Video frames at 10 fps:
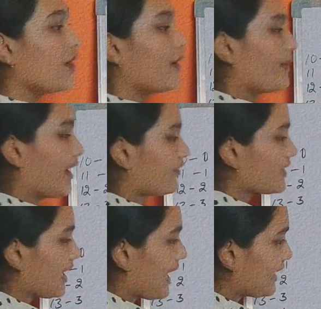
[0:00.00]
we have to
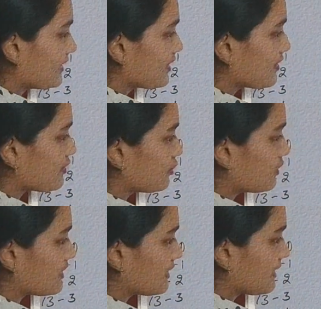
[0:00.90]
add this 2
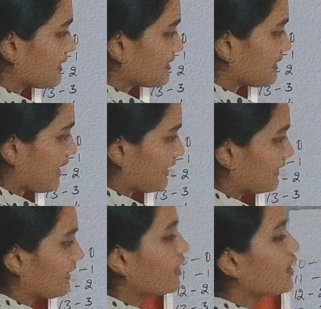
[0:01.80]
to this 9.
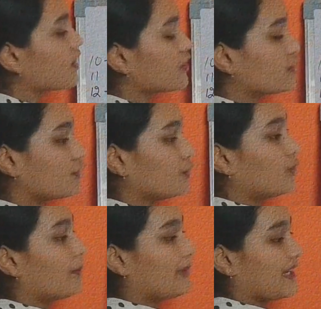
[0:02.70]
2
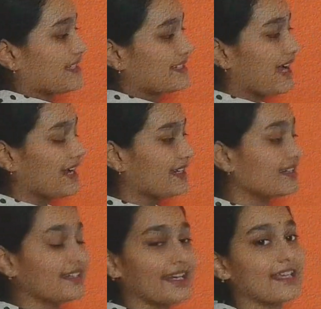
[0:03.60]
plus 9
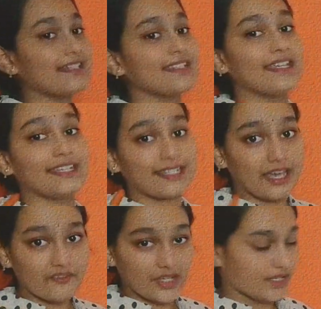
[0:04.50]
is
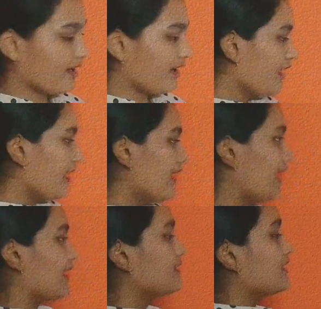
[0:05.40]
11
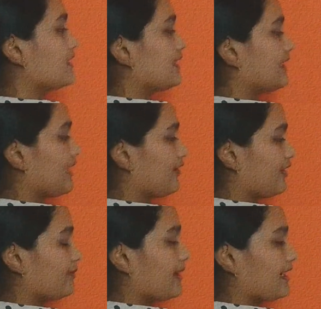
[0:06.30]
and 11
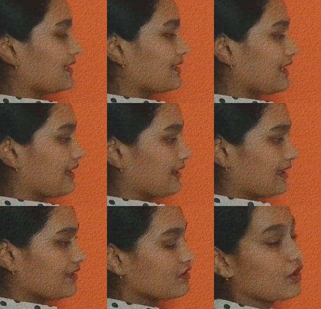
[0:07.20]
minus 10
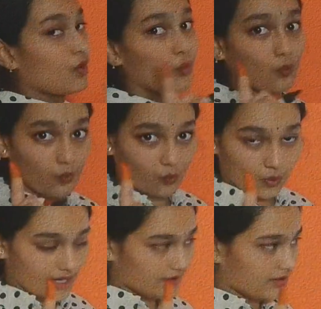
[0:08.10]
is
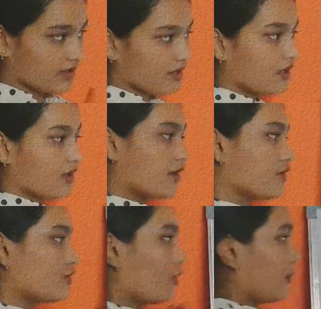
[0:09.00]
1.
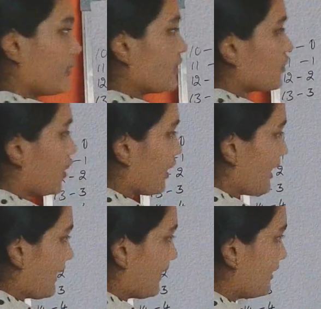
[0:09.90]
So we draw a
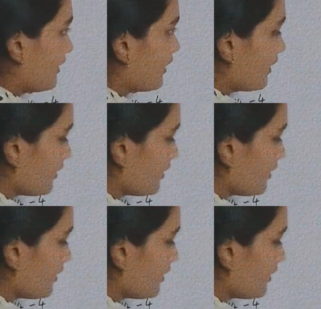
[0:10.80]
line here